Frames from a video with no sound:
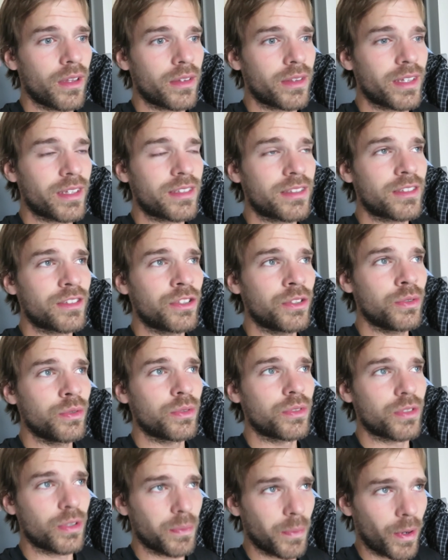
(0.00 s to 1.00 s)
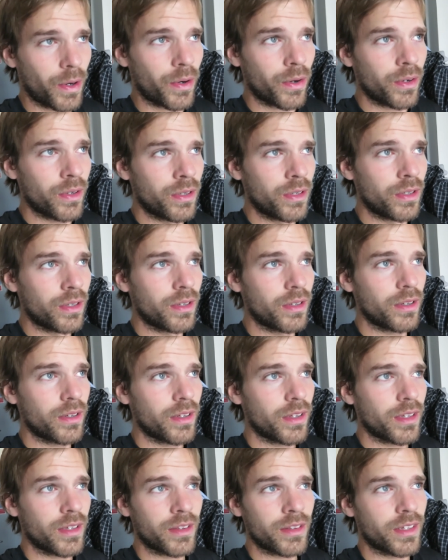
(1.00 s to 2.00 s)
That's due tomorrow.
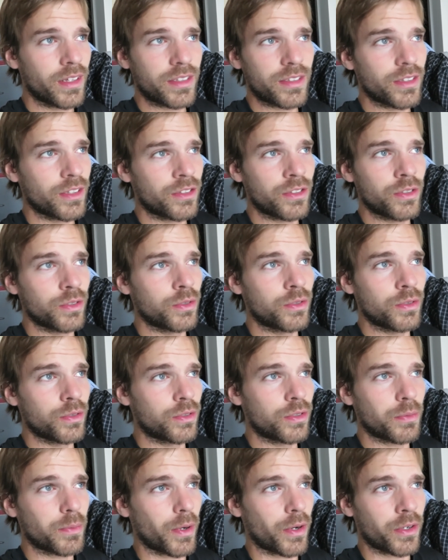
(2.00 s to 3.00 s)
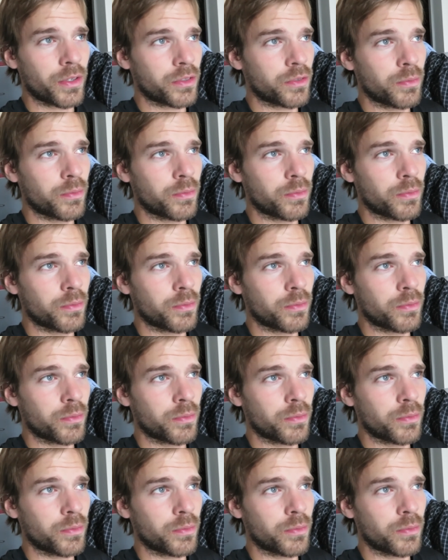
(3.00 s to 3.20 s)
It's not due to tomorrow.